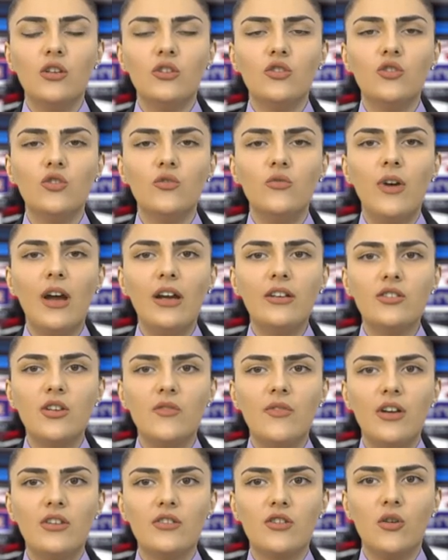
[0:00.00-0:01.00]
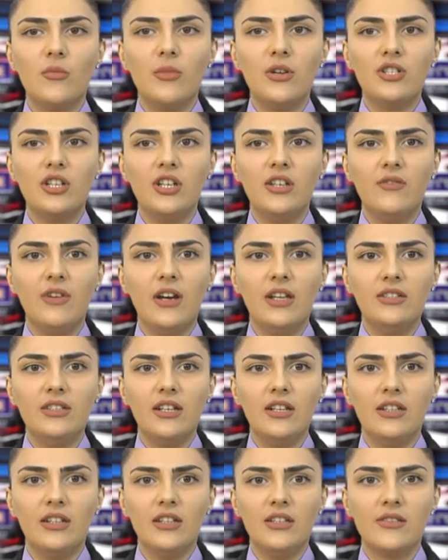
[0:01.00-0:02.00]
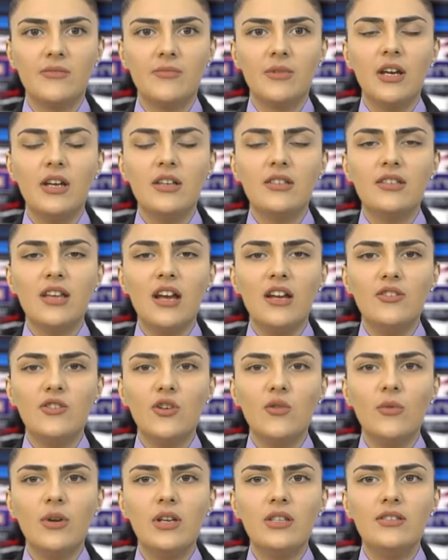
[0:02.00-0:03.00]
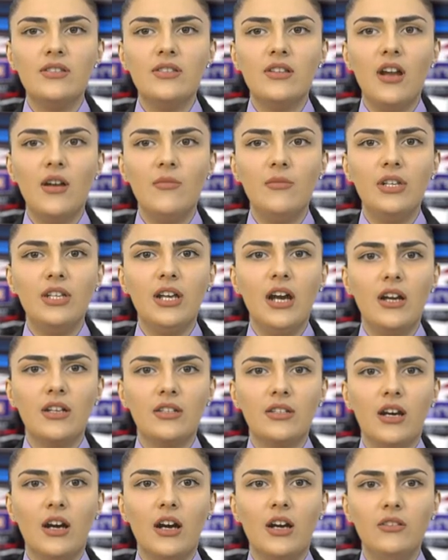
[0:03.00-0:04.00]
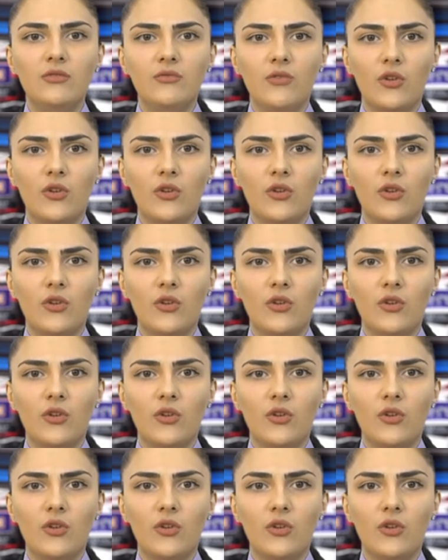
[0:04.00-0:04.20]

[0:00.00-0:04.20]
New facts of Azerbaijani vandalism. Site of Western Armenia Ardahan